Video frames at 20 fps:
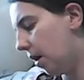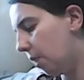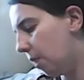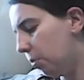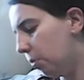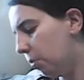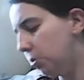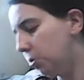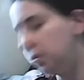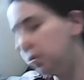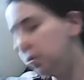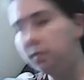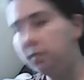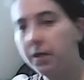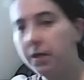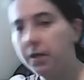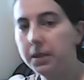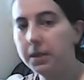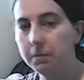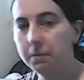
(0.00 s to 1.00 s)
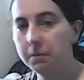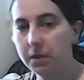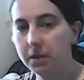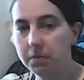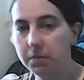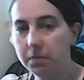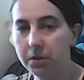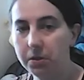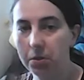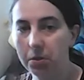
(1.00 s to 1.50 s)
wondering if these are meant
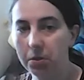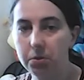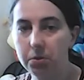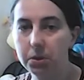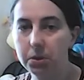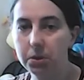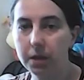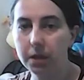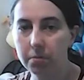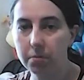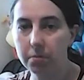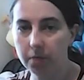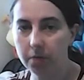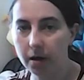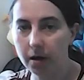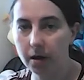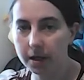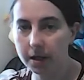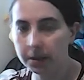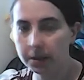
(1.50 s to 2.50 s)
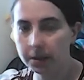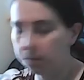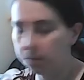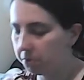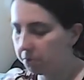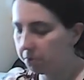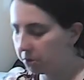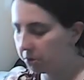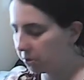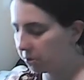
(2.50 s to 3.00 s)
to be 2 separate
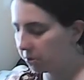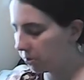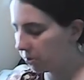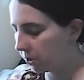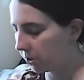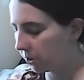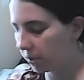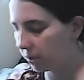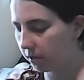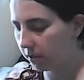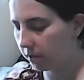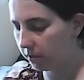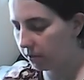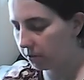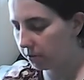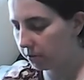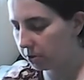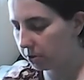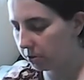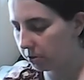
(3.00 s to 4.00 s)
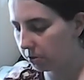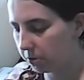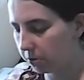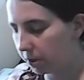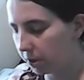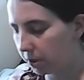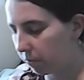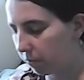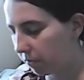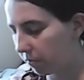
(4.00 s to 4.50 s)
items, because they're kind of 2
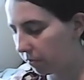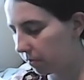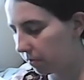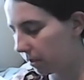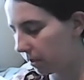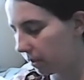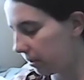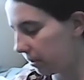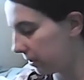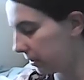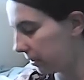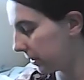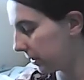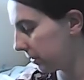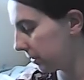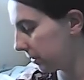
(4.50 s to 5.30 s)
separate things.